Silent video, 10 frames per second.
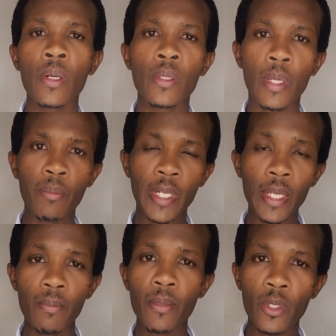
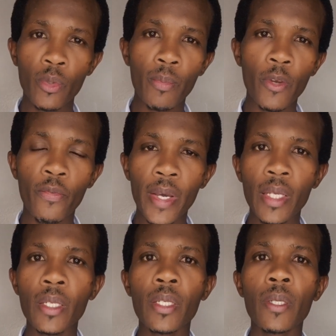Sometimes you may
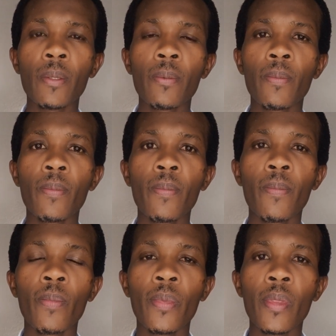find
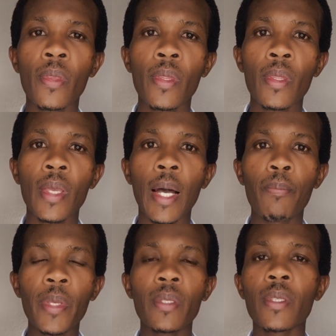a
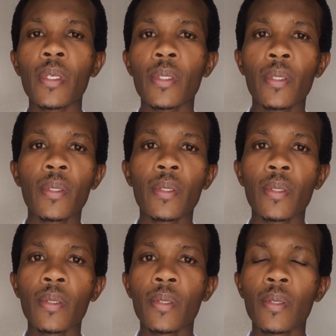business
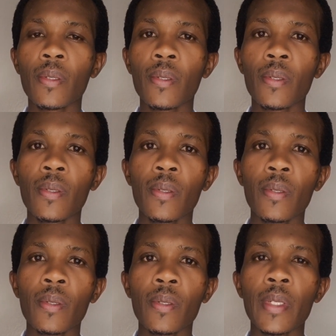
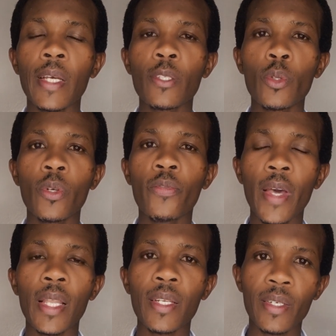does not
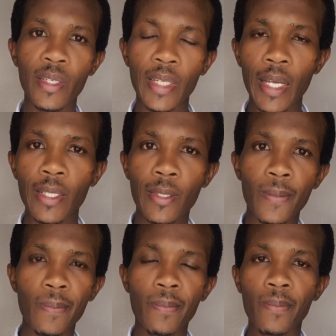file returns,